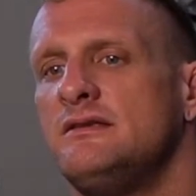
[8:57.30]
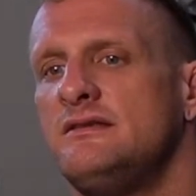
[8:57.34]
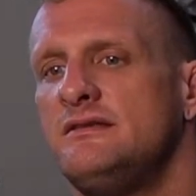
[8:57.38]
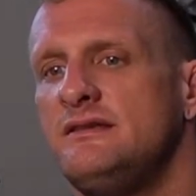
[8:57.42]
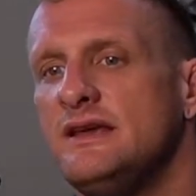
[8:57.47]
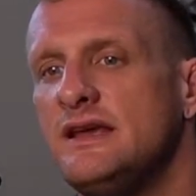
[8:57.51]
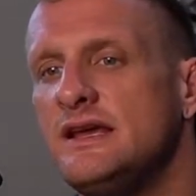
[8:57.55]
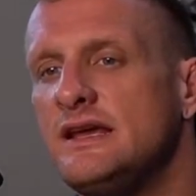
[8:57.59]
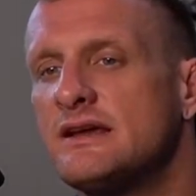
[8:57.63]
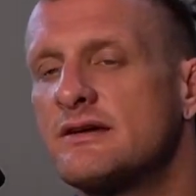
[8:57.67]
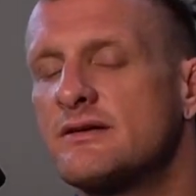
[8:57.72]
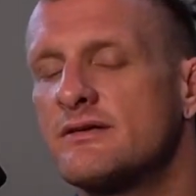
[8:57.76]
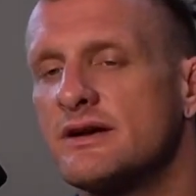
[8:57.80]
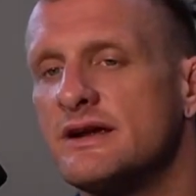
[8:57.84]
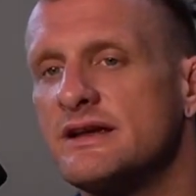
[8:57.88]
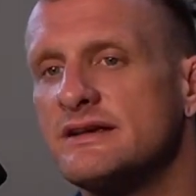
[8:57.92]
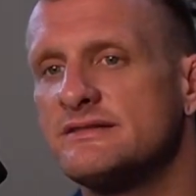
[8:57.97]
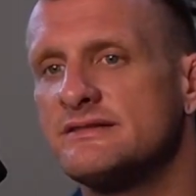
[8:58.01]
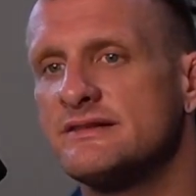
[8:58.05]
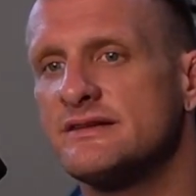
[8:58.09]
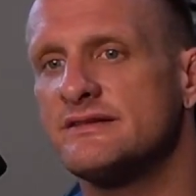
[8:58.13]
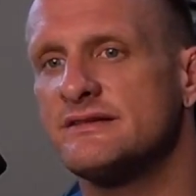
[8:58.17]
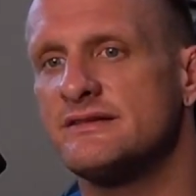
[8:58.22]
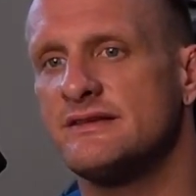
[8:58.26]

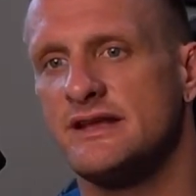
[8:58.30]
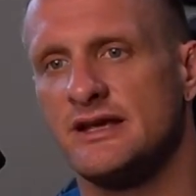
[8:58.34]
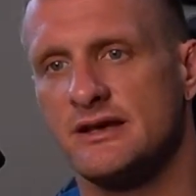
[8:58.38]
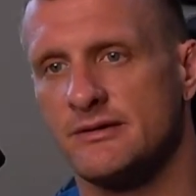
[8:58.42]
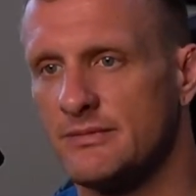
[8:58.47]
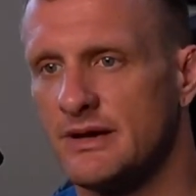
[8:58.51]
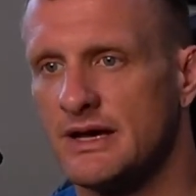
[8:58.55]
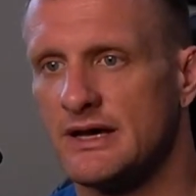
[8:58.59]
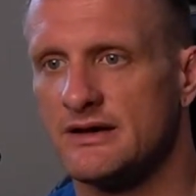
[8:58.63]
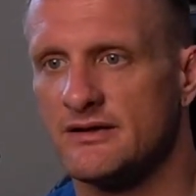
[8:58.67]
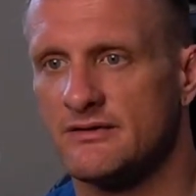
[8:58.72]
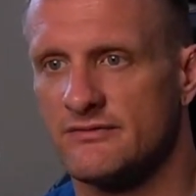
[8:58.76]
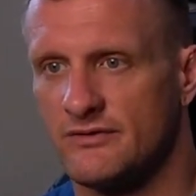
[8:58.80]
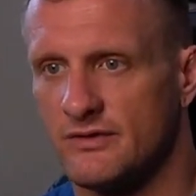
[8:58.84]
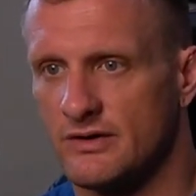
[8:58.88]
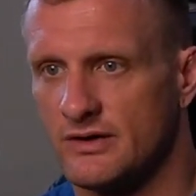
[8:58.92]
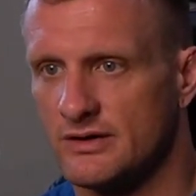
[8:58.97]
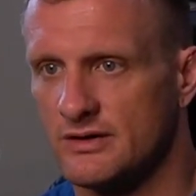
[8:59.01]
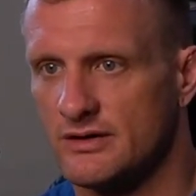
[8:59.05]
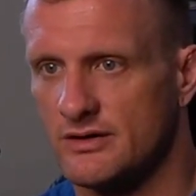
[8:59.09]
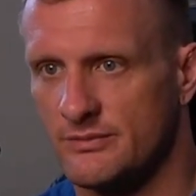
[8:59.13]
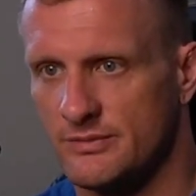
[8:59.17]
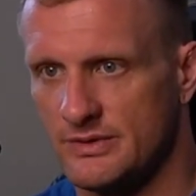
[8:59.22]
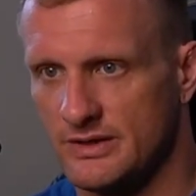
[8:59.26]
decreases the amount of
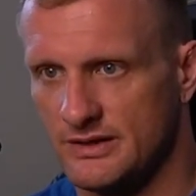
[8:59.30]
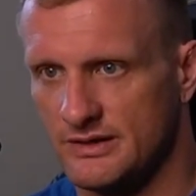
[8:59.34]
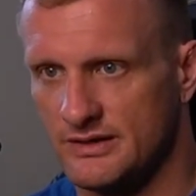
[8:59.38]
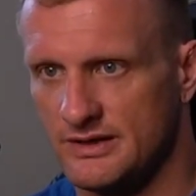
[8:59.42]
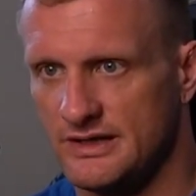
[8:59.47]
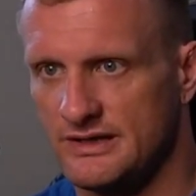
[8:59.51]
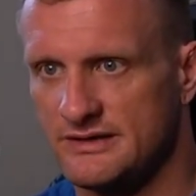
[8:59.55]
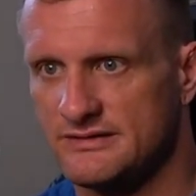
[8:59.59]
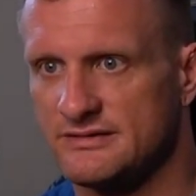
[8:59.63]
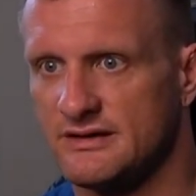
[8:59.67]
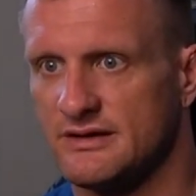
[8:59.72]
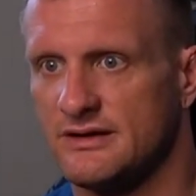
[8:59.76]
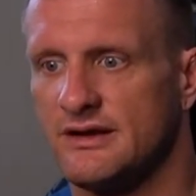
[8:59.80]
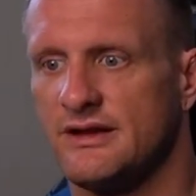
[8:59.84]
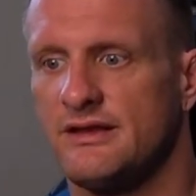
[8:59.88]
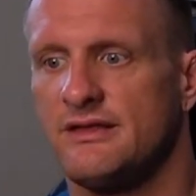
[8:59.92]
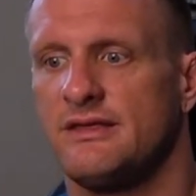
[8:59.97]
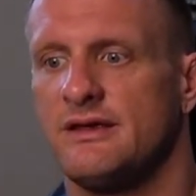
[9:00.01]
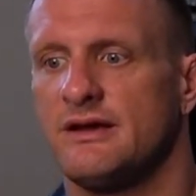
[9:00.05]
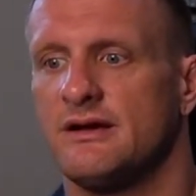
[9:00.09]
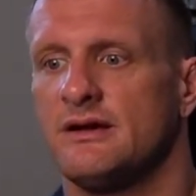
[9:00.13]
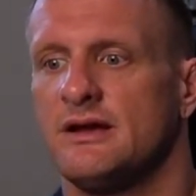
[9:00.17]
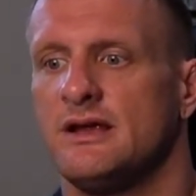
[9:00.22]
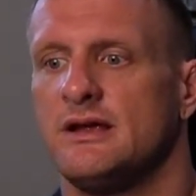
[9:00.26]
vulnerabilities on
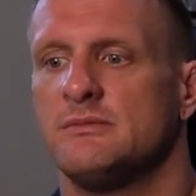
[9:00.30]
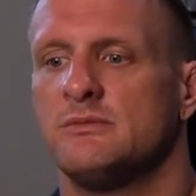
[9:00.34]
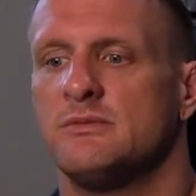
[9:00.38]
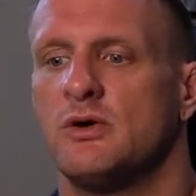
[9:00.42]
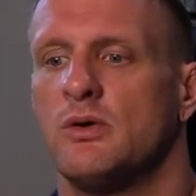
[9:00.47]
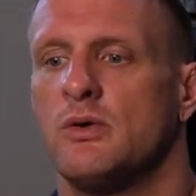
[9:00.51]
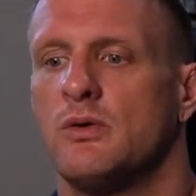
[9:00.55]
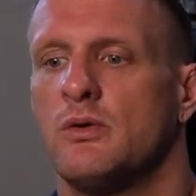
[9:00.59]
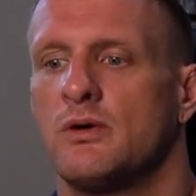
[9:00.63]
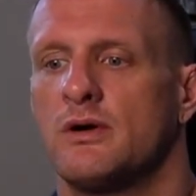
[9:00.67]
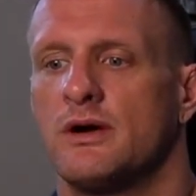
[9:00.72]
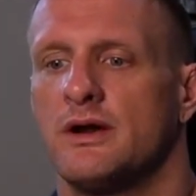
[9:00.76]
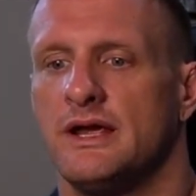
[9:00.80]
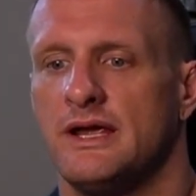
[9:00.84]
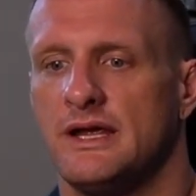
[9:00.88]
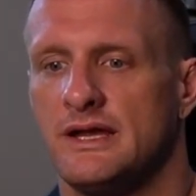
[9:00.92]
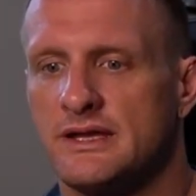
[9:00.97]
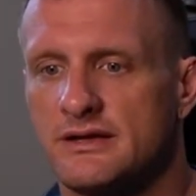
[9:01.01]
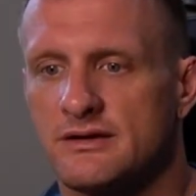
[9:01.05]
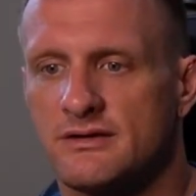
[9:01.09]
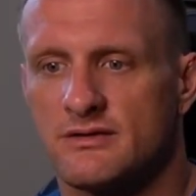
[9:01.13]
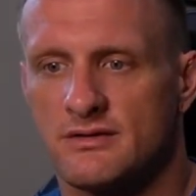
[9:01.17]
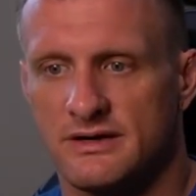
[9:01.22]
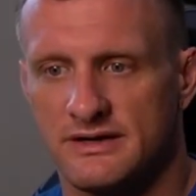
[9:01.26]
Ethereum or
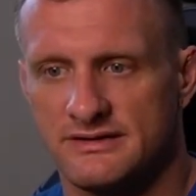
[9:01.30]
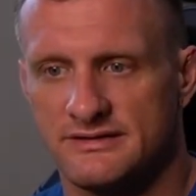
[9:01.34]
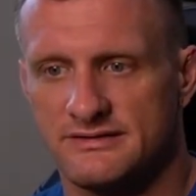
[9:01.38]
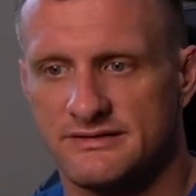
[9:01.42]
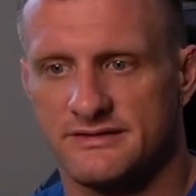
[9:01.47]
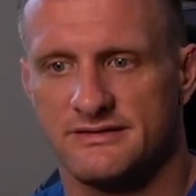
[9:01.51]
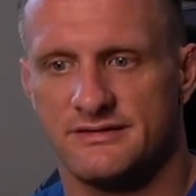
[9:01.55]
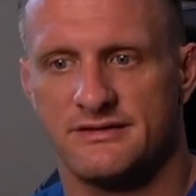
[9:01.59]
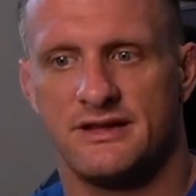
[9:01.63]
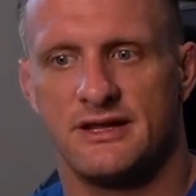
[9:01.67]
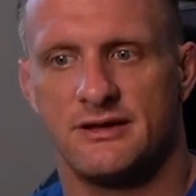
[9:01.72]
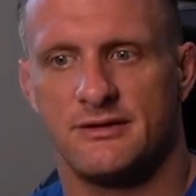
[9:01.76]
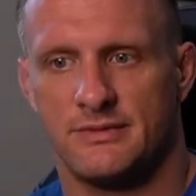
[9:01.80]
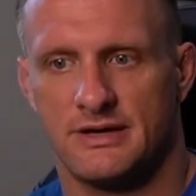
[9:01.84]
increases the